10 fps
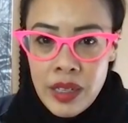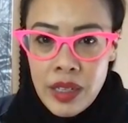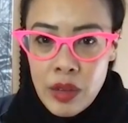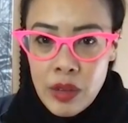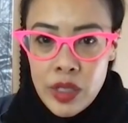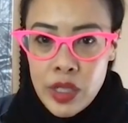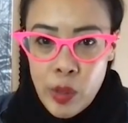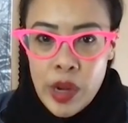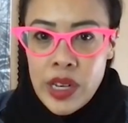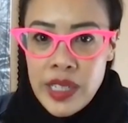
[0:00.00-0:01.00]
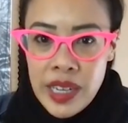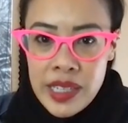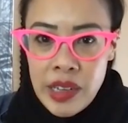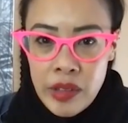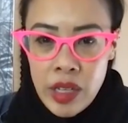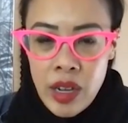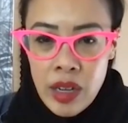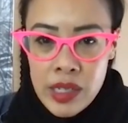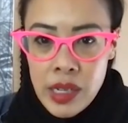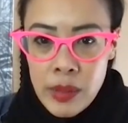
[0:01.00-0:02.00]
you know, just a way to test out the
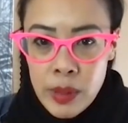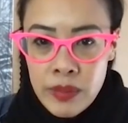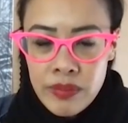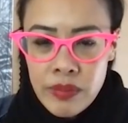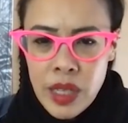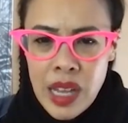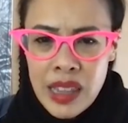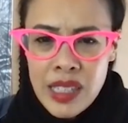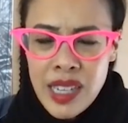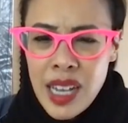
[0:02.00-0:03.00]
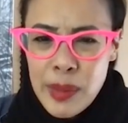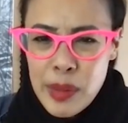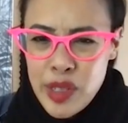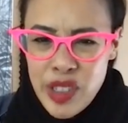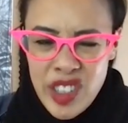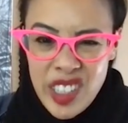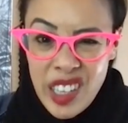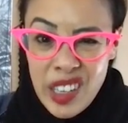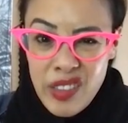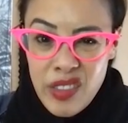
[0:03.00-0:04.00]
concept. at the time I was charging
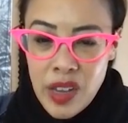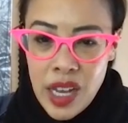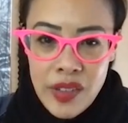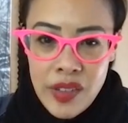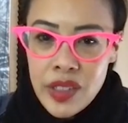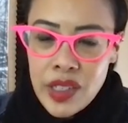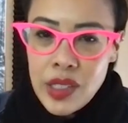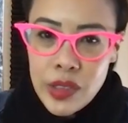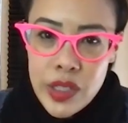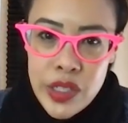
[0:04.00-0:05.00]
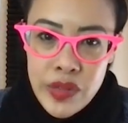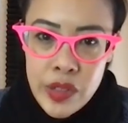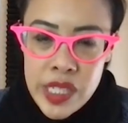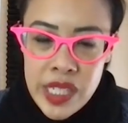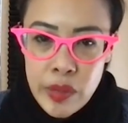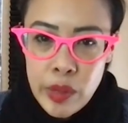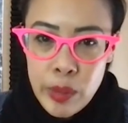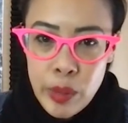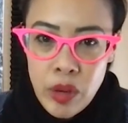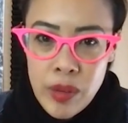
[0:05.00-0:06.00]
like five hundred dollars for a seven week
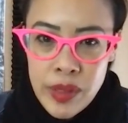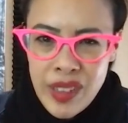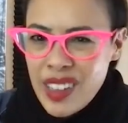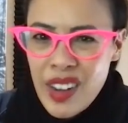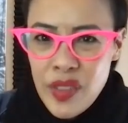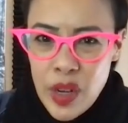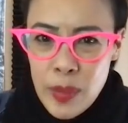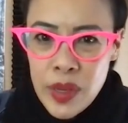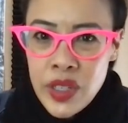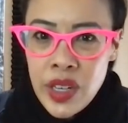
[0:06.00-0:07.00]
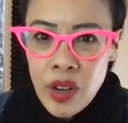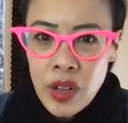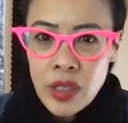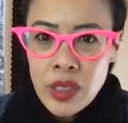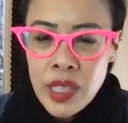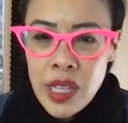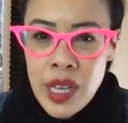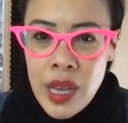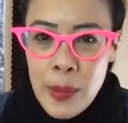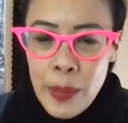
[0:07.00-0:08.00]
program. So like not very much at all.
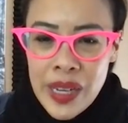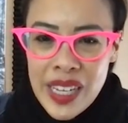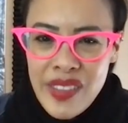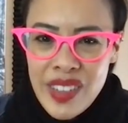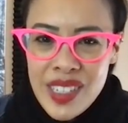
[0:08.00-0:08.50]
But even